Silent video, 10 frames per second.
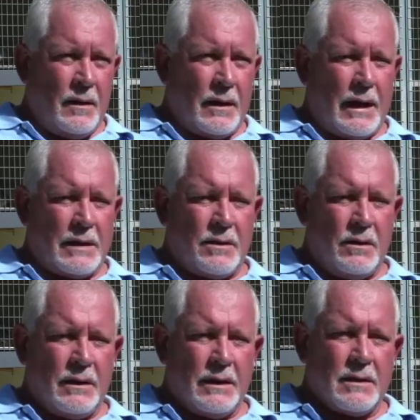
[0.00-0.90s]
The
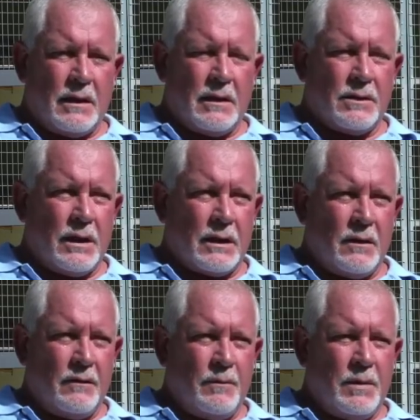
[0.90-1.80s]
gastrointestinal
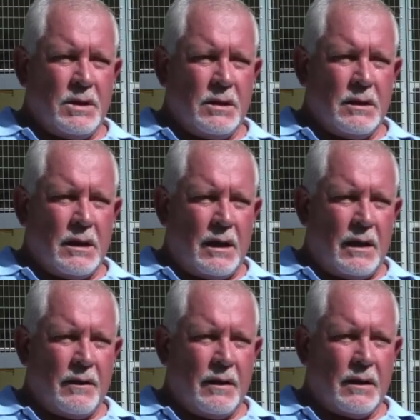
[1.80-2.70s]
tract of a pigeon,
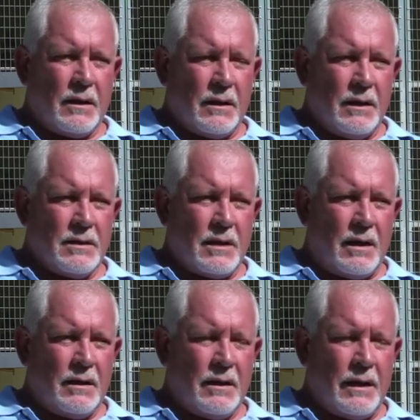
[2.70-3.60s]
I think, is
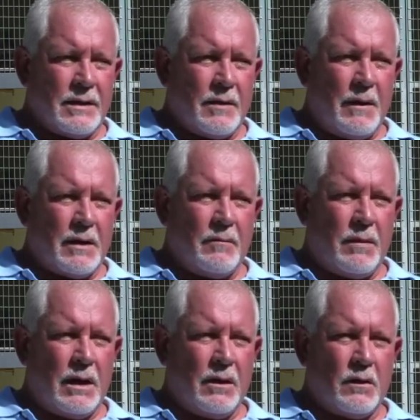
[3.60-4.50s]

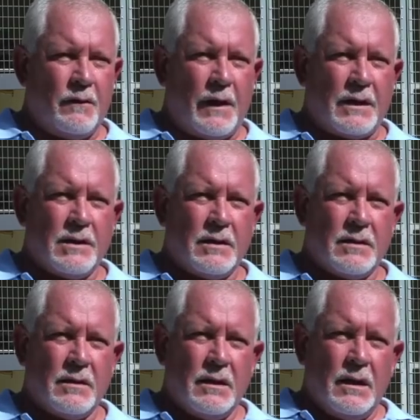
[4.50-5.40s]
underestimated by a lot of
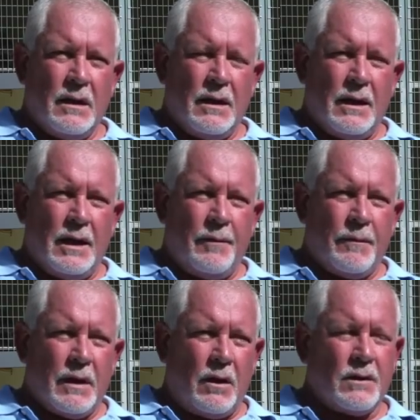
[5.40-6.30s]
fanciers.
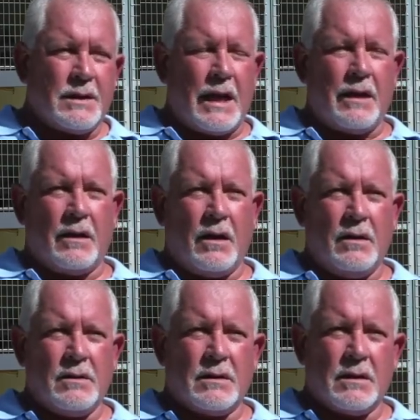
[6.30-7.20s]
The old saying
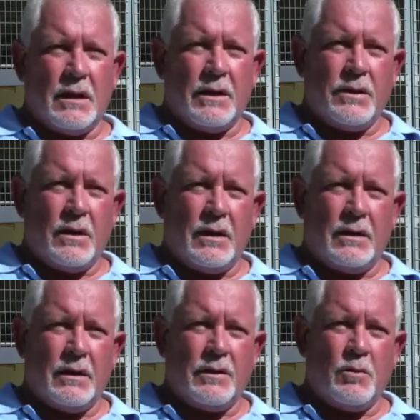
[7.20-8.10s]
goes,
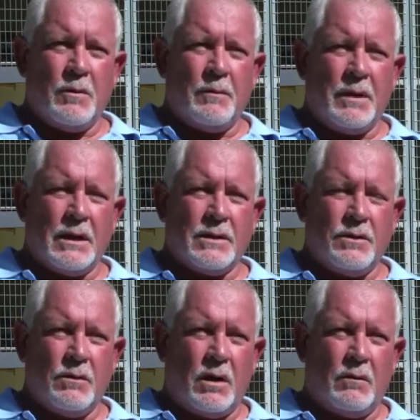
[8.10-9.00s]
in human
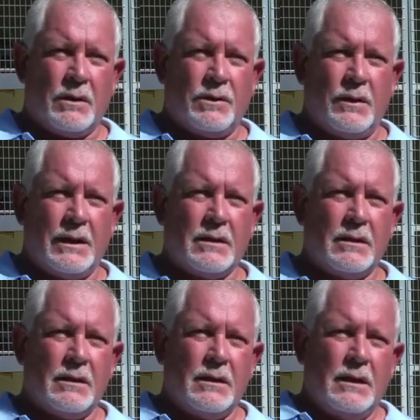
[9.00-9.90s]
beings, you are what you
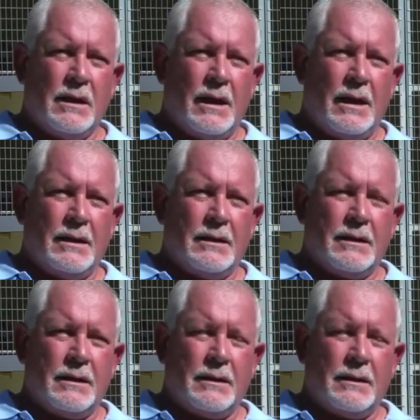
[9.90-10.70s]
eat. And